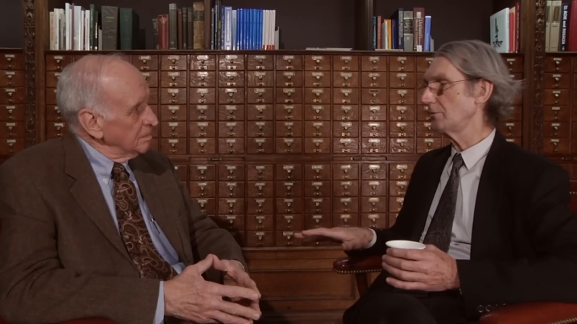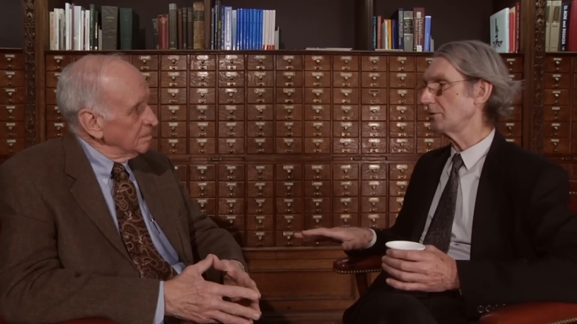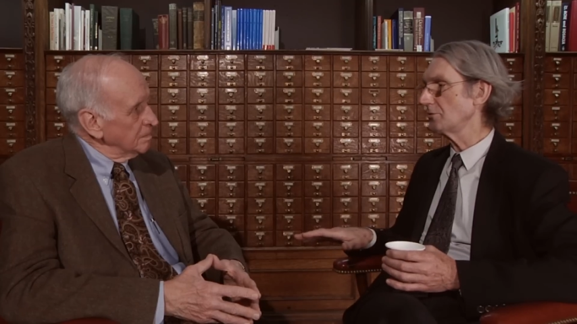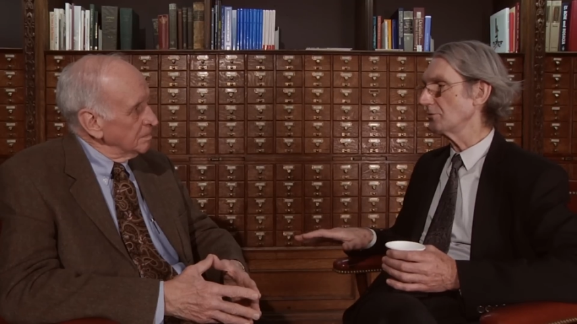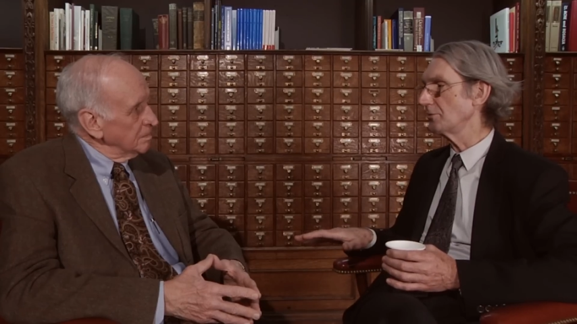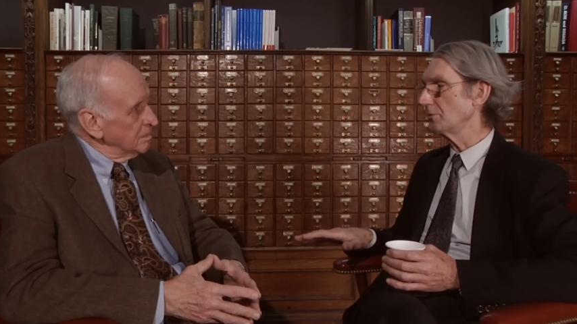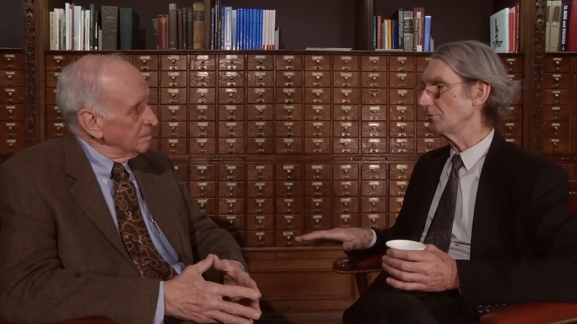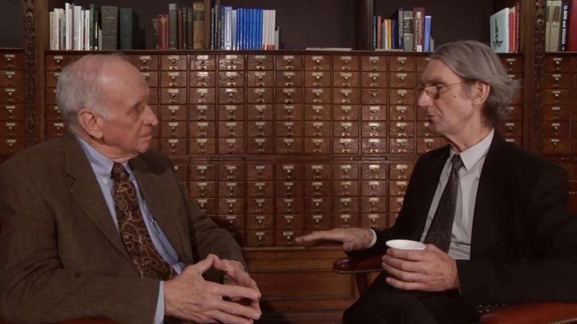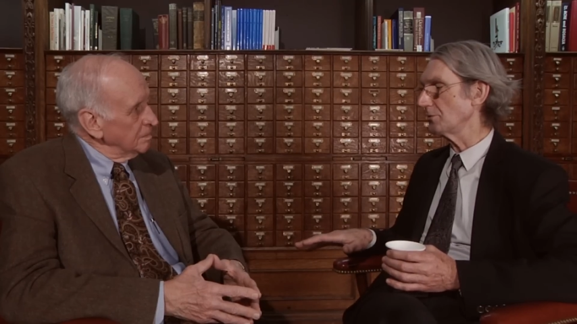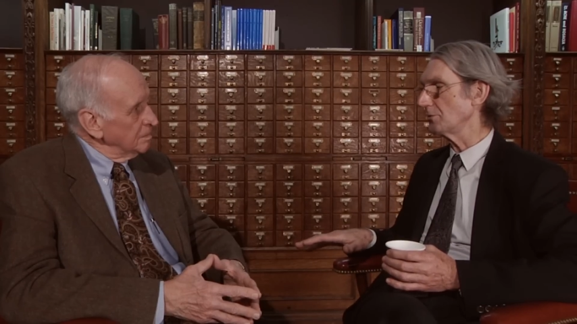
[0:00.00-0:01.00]
Speaker 1: fossil
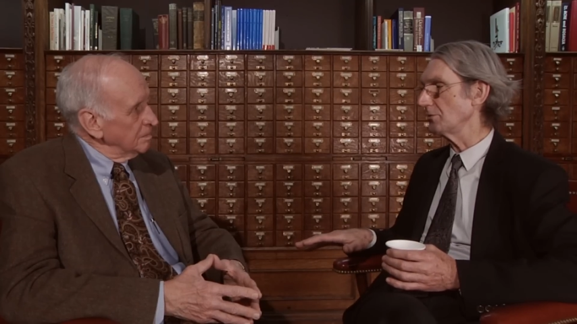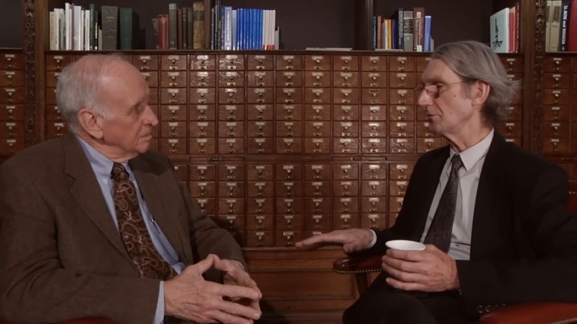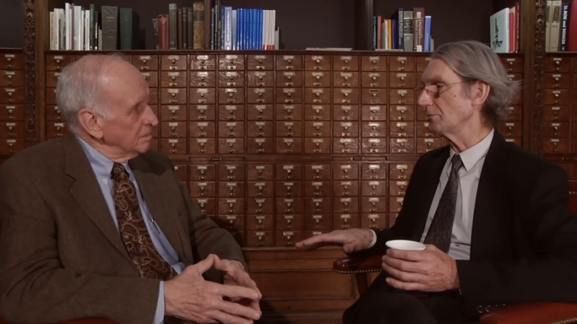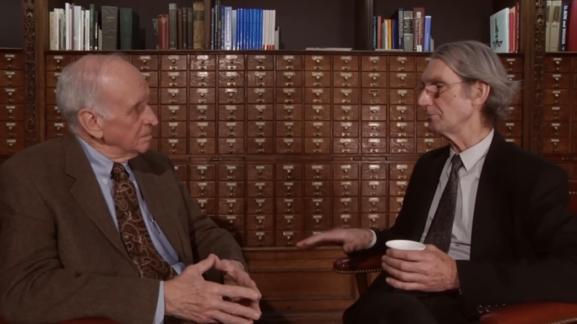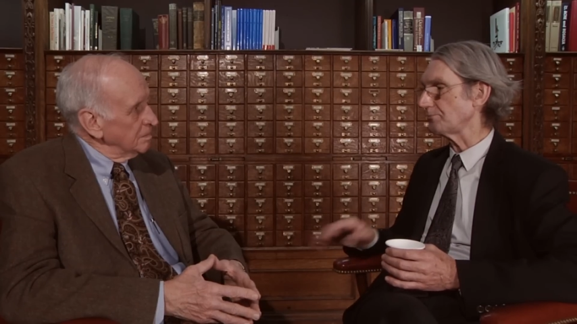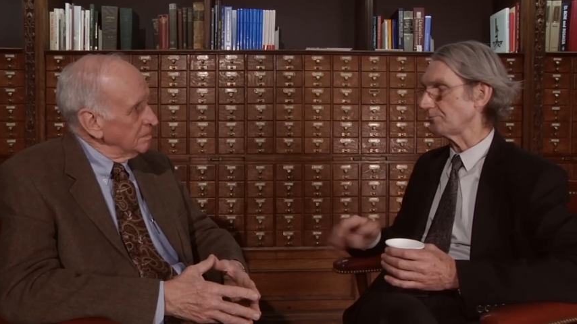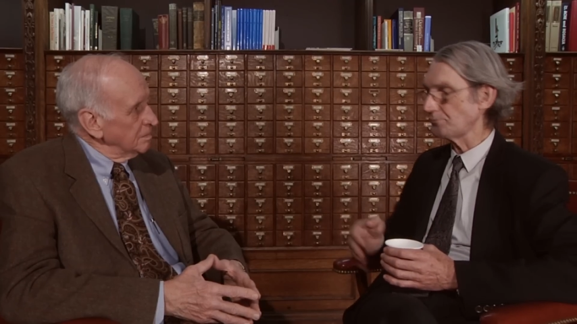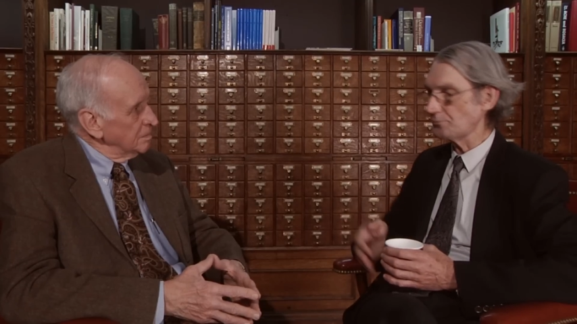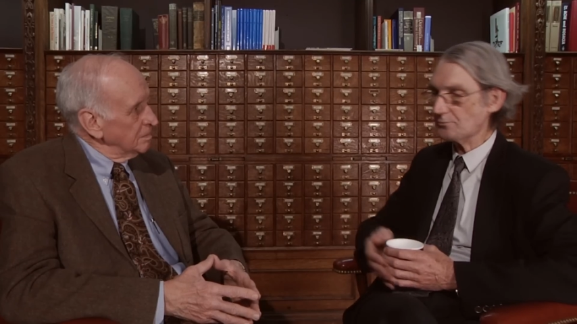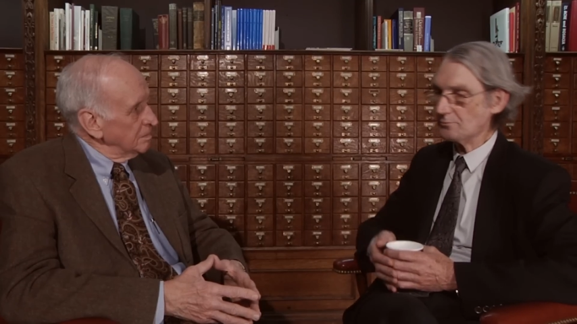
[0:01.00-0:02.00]
fuel sources.
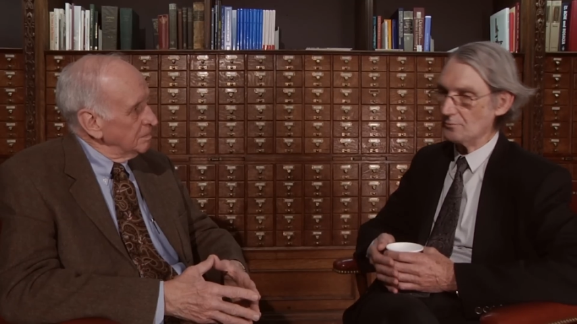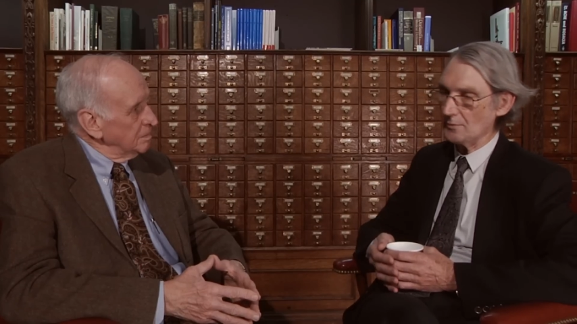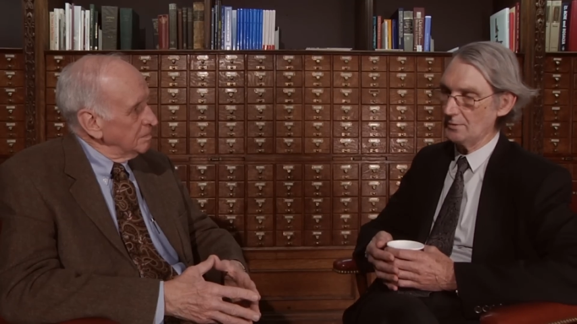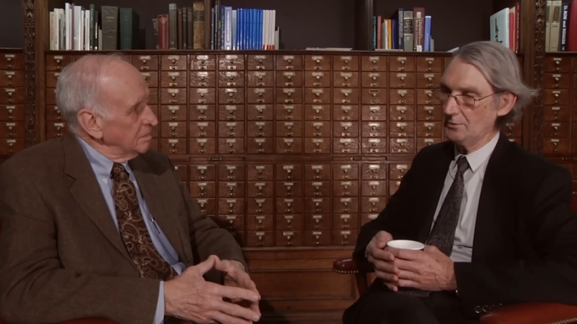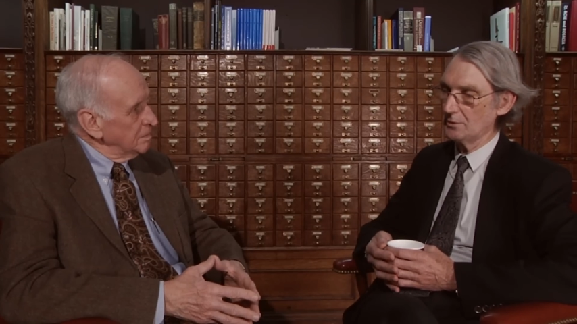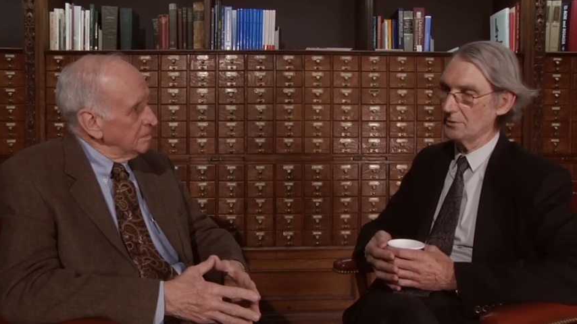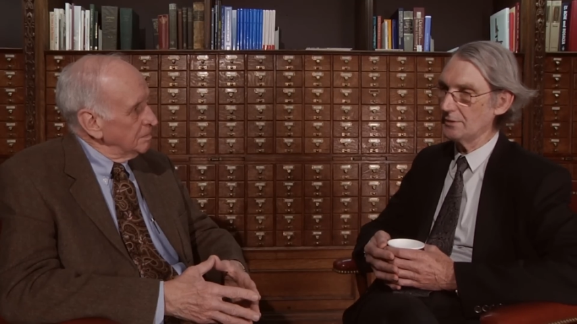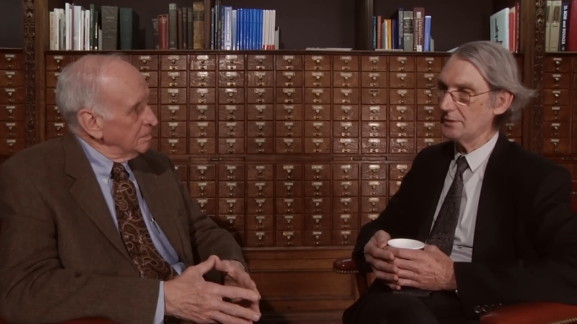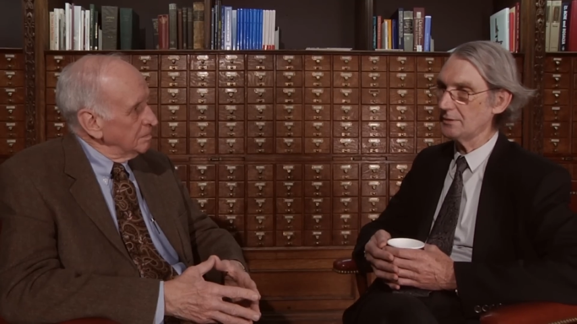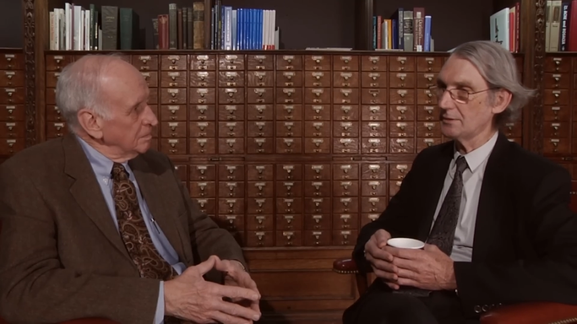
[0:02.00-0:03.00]
You can
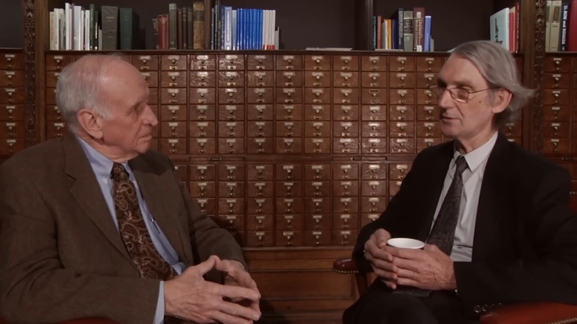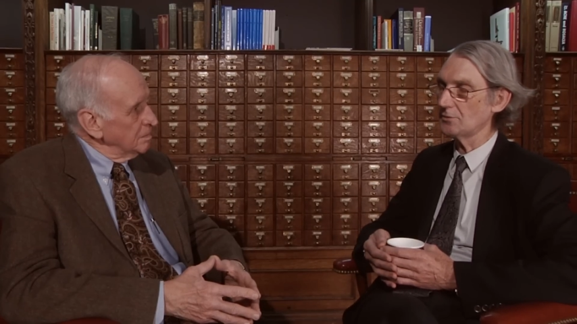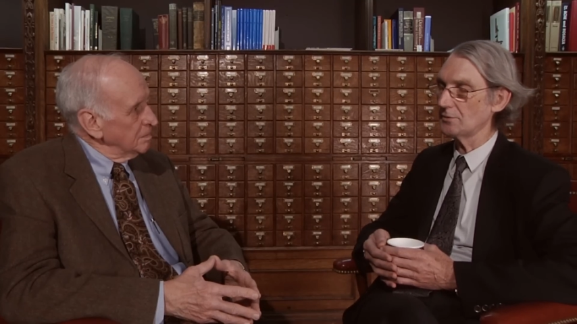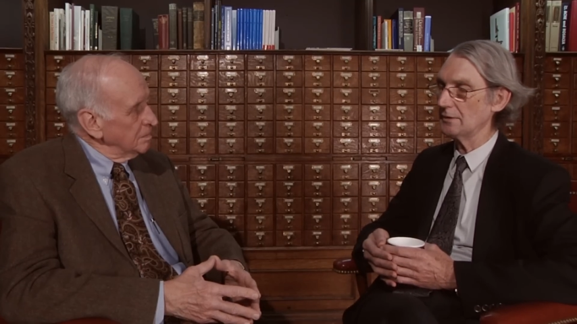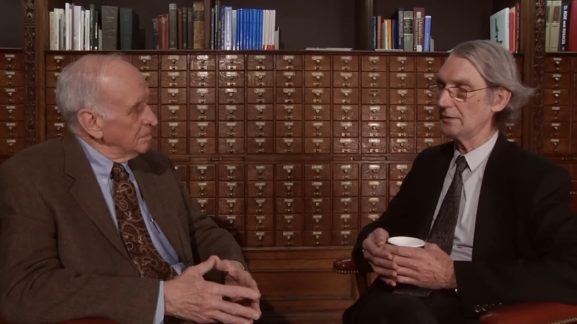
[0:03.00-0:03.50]
then ask,